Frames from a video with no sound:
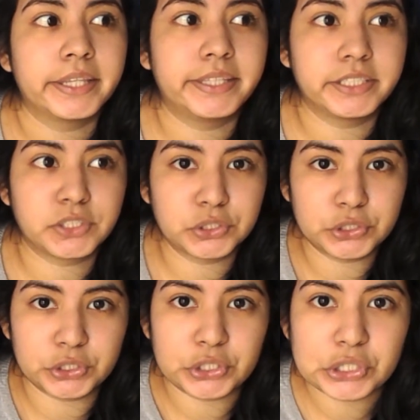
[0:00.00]
This
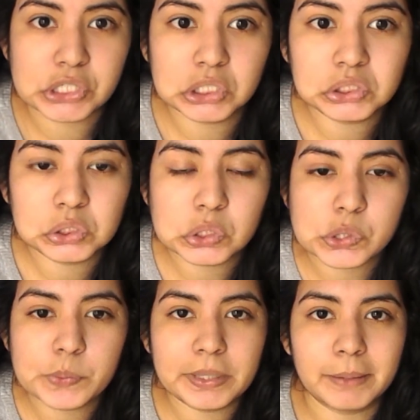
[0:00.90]
girl
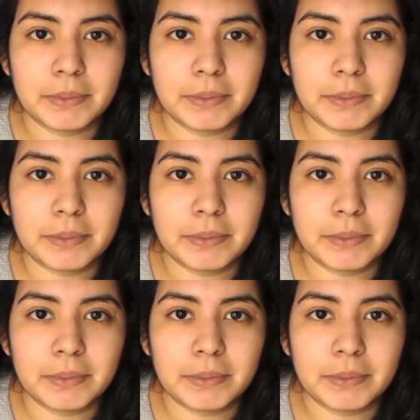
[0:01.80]
told me